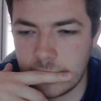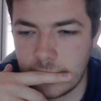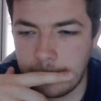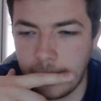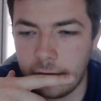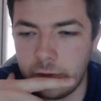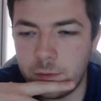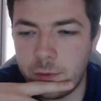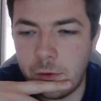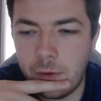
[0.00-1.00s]
Butland
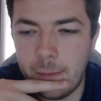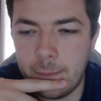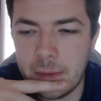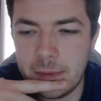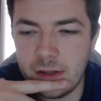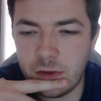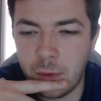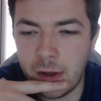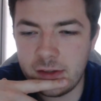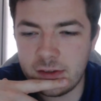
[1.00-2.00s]
will be beat
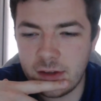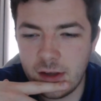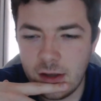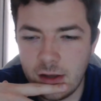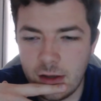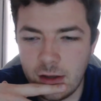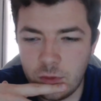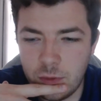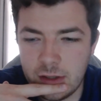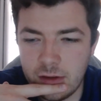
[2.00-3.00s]
twice. His
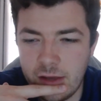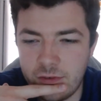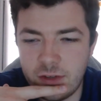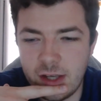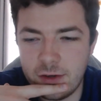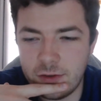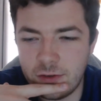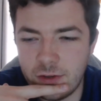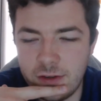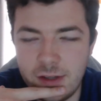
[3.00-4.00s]
weak left side on
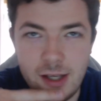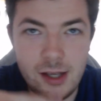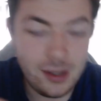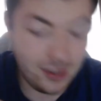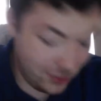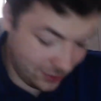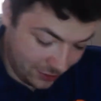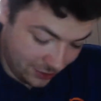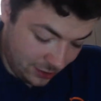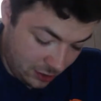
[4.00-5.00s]
Sunday.
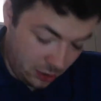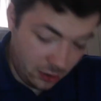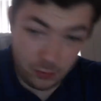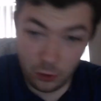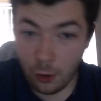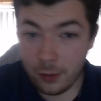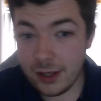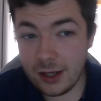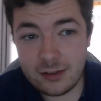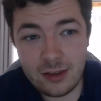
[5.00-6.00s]
Probably
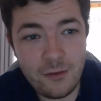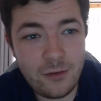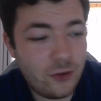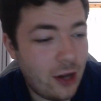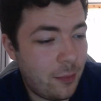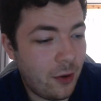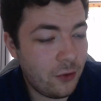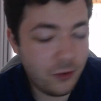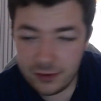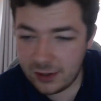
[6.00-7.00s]
think it's time for Jack
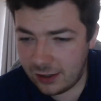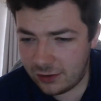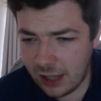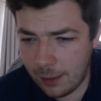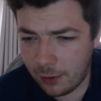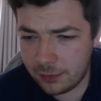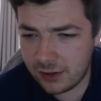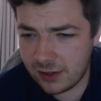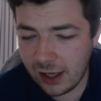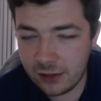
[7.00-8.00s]
Butland to step up to
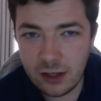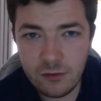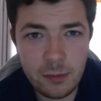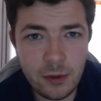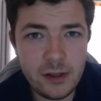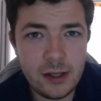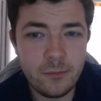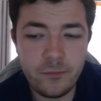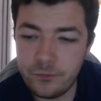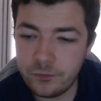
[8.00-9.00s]
task, everybody.
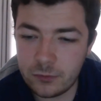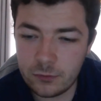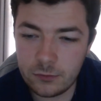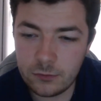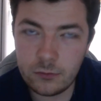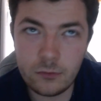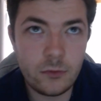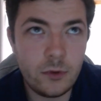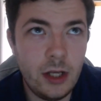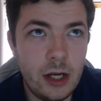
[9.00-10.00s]

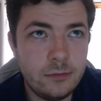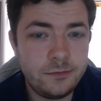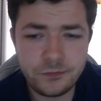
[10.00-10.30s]
You know?